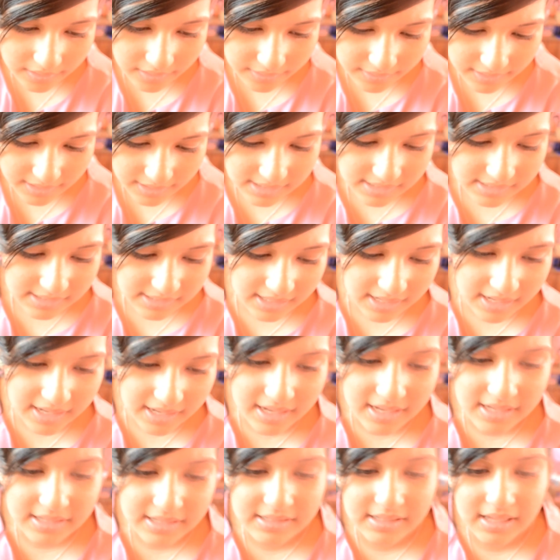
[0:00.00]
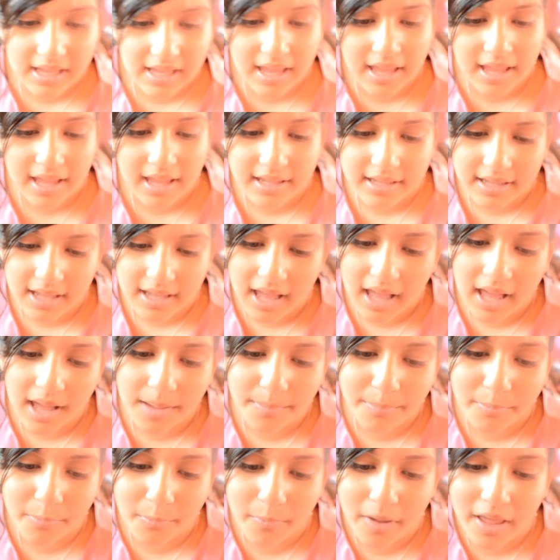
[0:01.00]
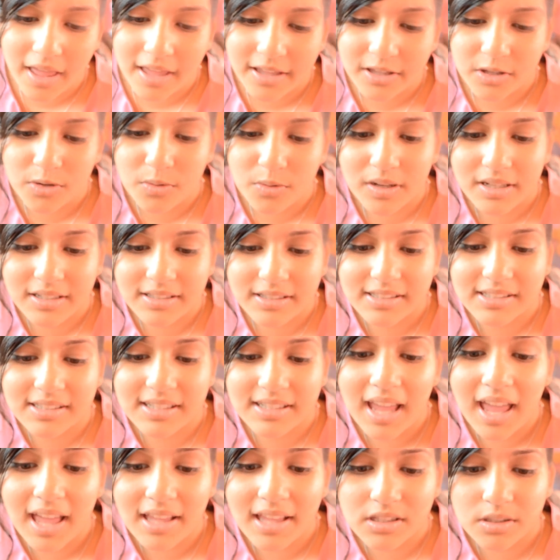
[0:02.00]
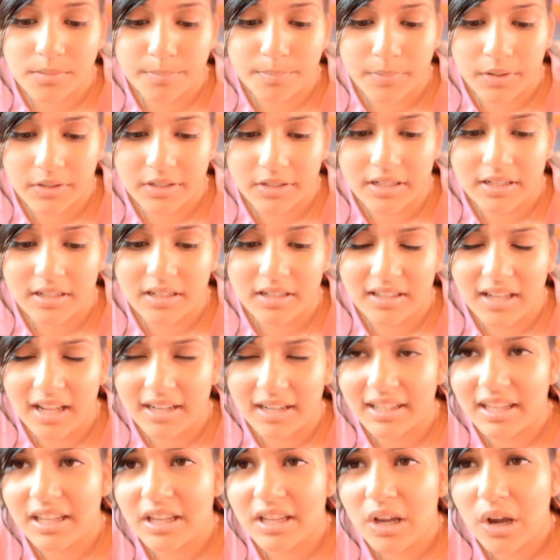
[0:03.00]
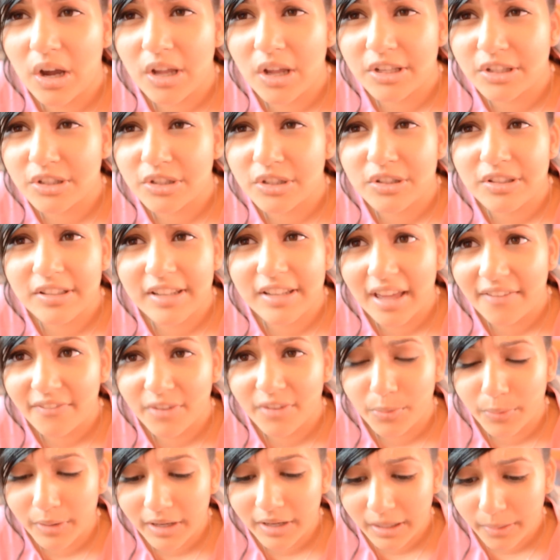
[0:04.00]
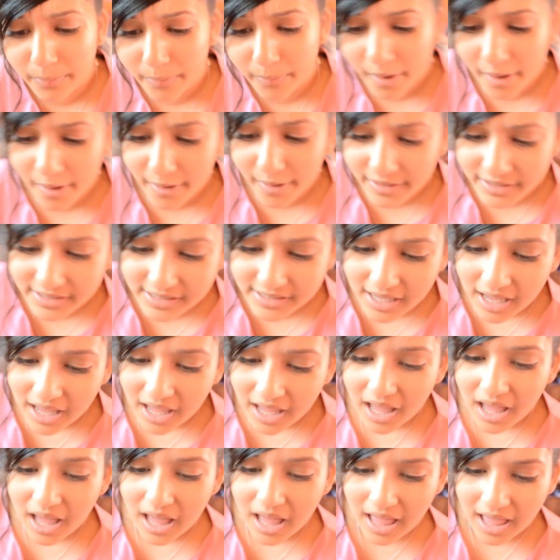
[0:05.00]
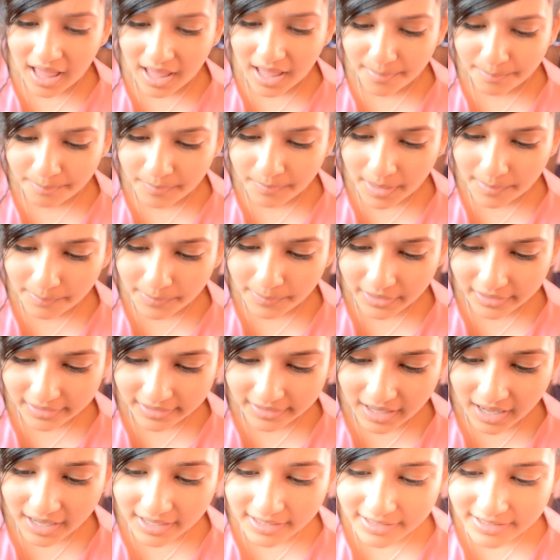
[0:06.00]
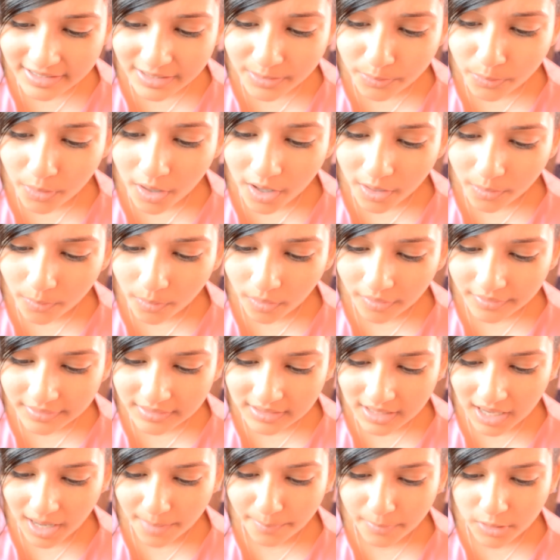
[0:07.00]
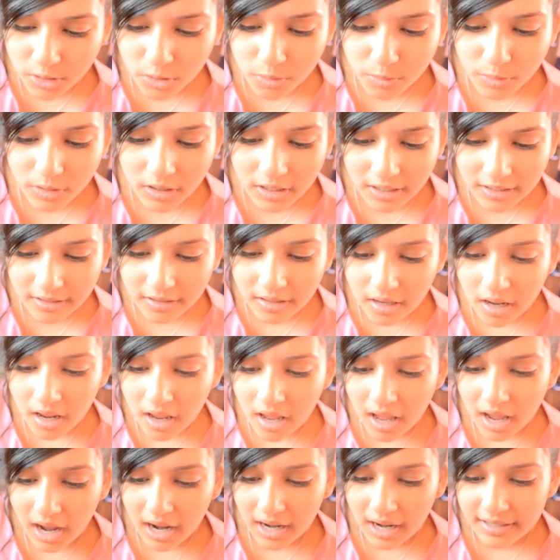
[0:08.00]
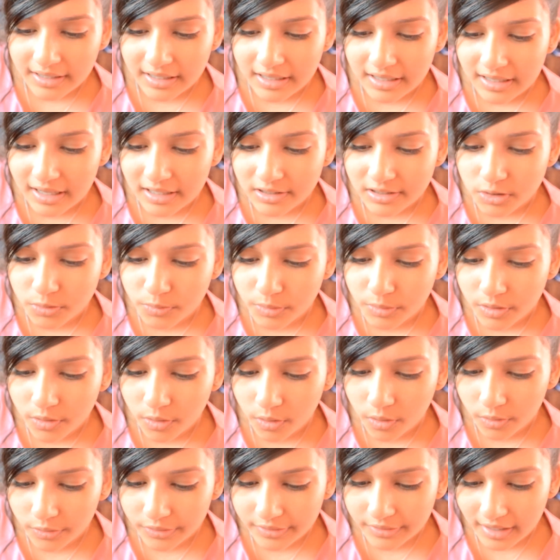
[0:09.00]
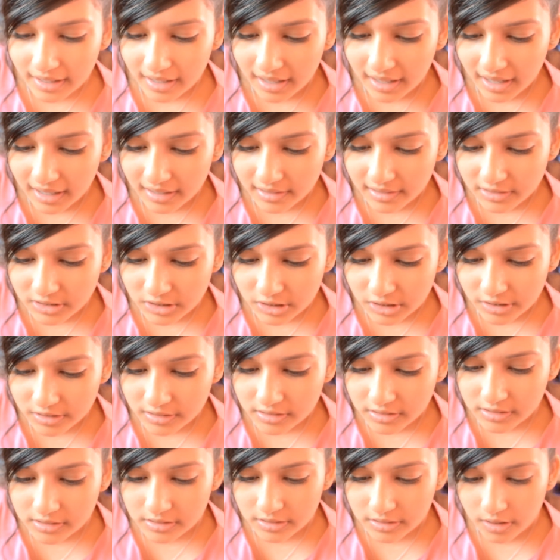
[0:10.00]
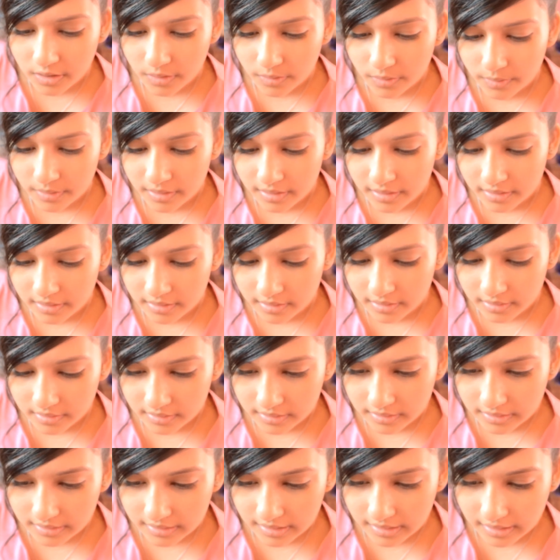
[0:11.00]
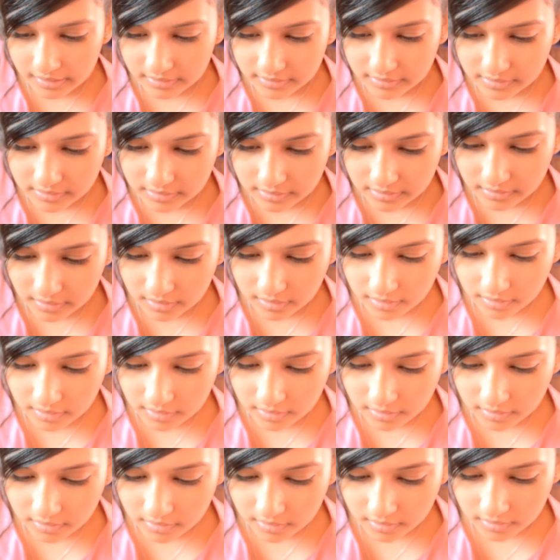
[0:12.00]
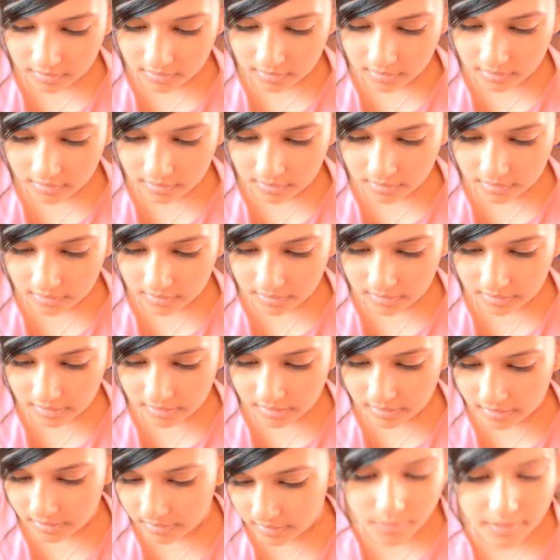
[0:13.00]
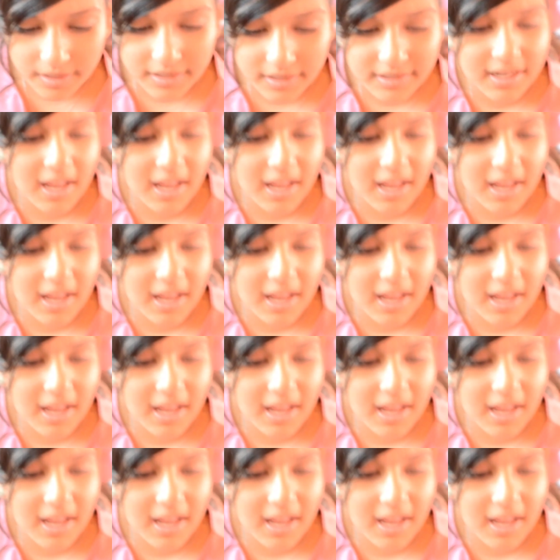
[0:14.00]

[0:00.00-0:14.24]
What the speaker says: this is a app where you can scare somebody. Like, it never really works. But yeah, it did work one time, and it lets you record their actions. So let's start. It